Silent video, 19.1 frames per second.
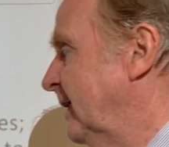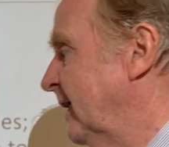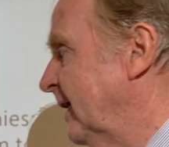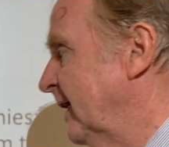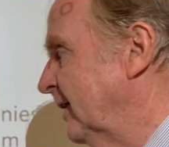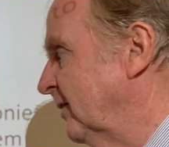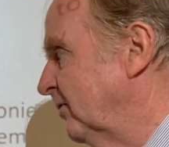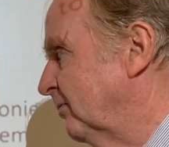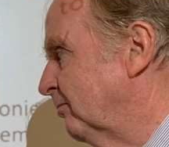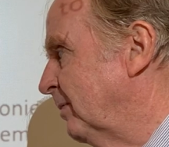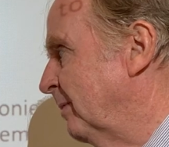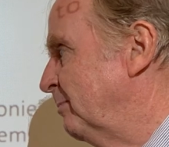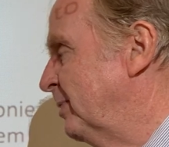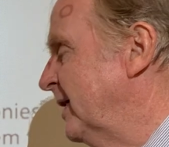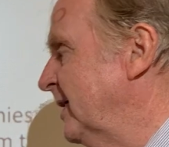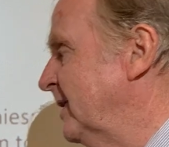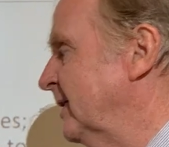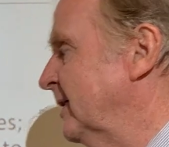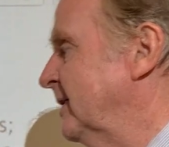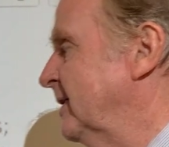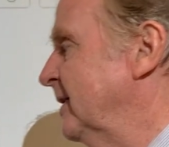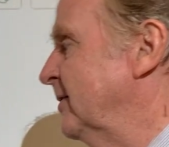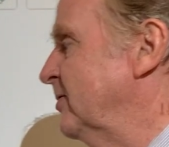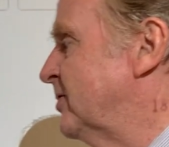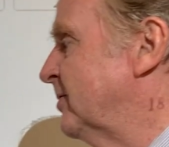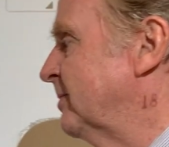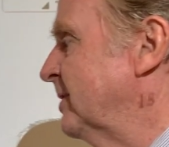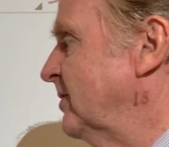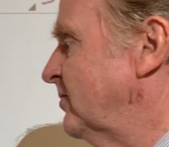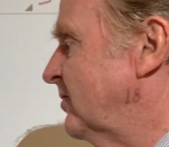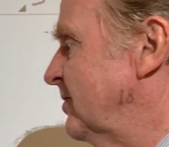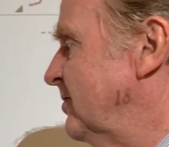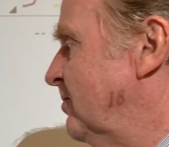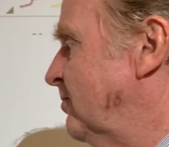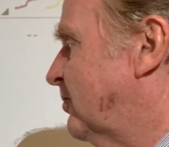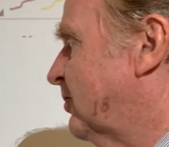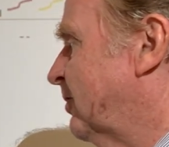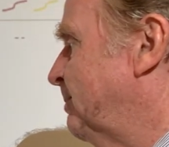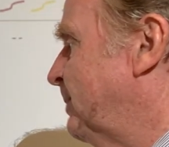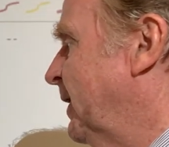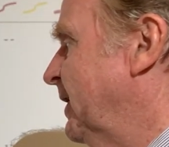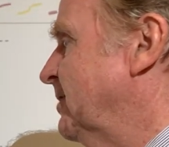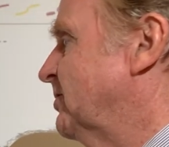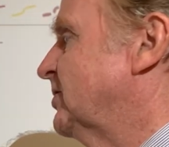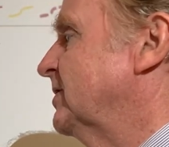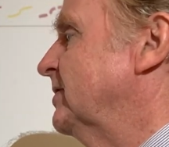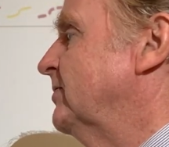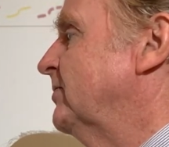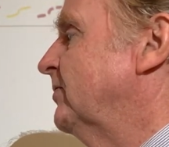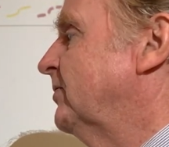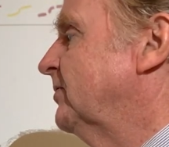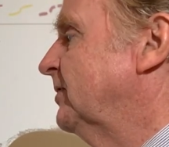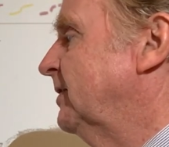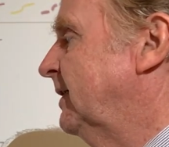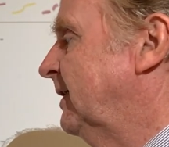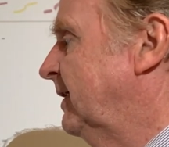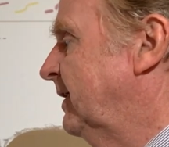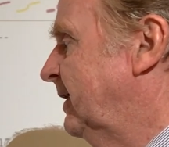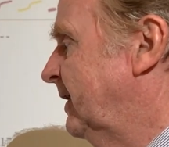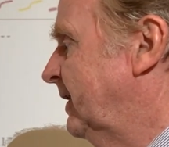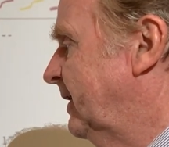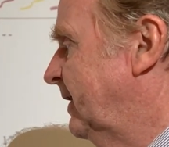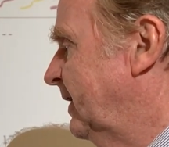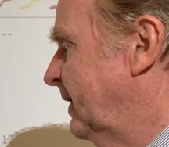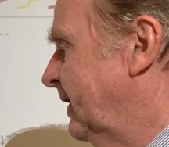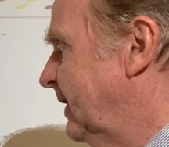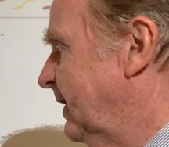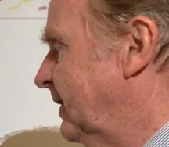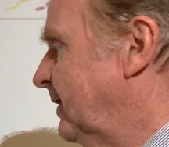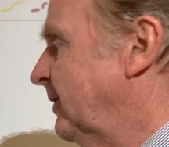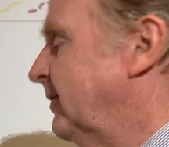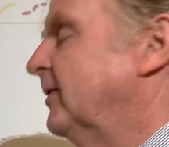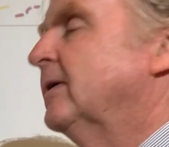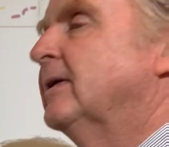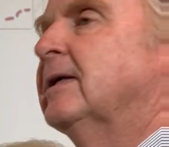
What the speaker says: And it's repeated injuries and usurpations and